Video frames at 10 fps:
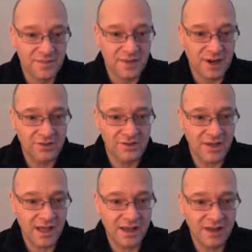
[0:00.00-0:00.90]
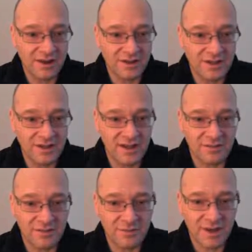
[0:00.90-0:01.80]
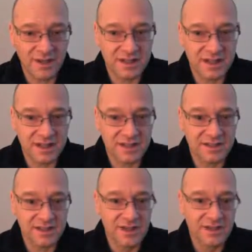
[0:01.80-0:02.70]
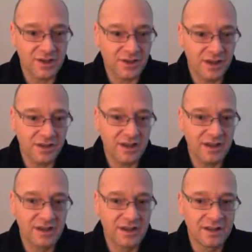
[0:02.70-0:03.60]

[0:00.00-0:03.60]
close you down and other unpleasant things. So having